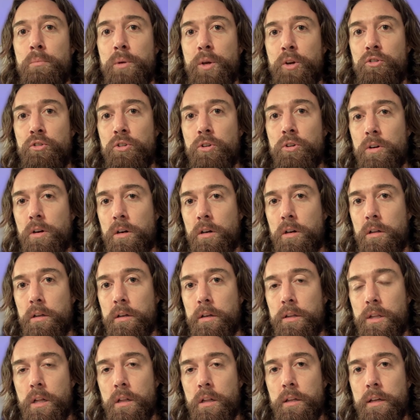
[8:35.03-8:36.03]
make sure to
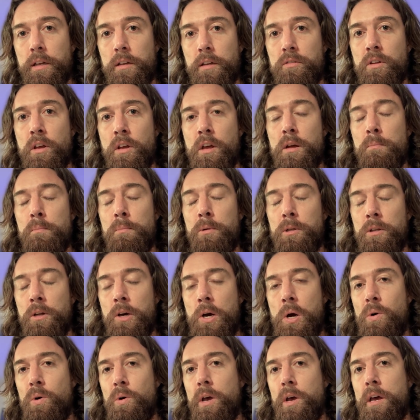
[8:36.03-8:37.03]
click the links
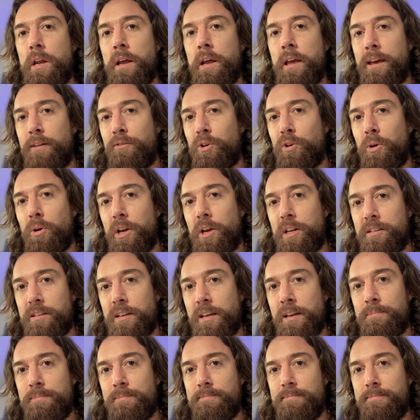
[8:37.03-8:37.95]
below and have a great day.